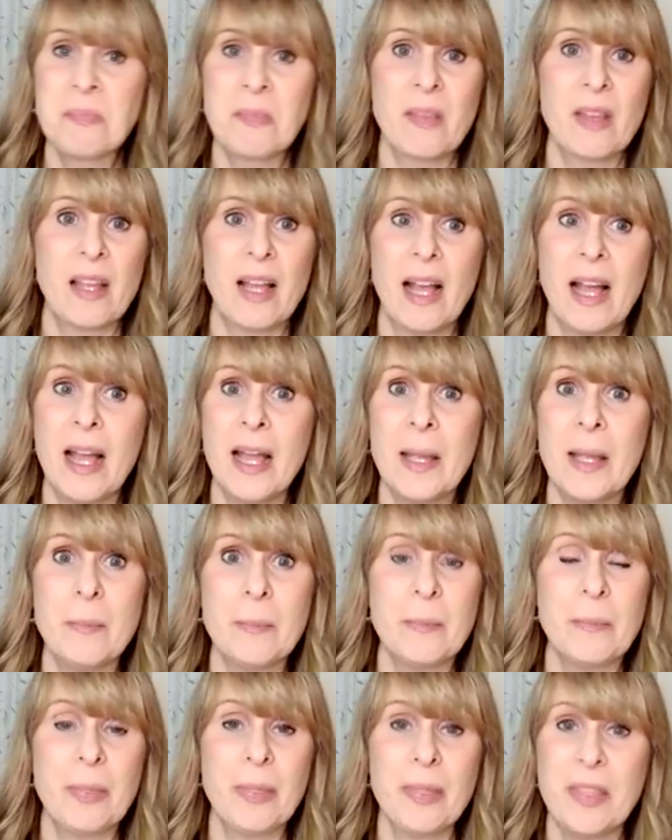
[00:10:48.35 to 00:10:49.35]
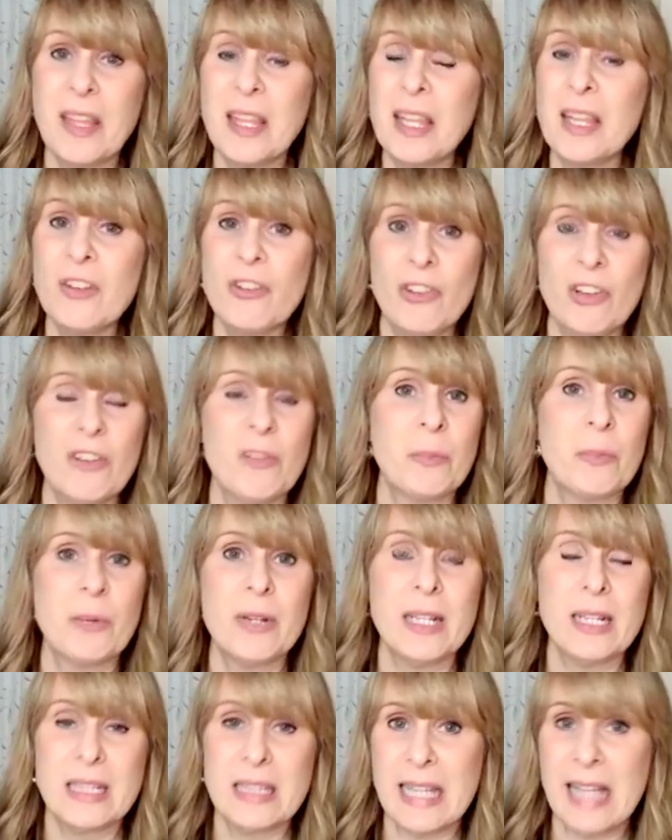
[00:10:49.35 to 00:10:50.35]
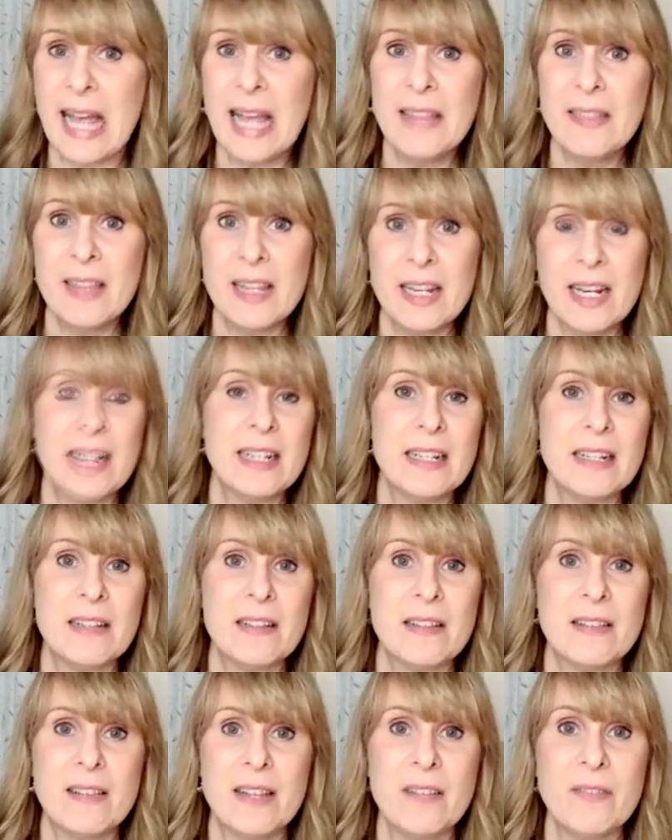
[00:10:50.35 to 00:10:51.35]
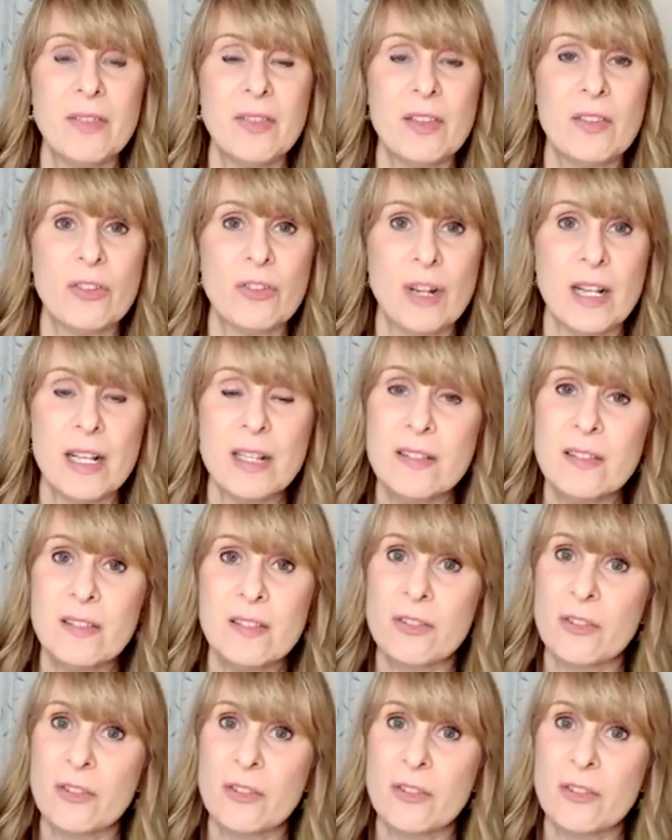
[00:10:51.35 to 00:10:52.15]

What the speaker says: I'm thinking she's pretty glad that I didn't save this dress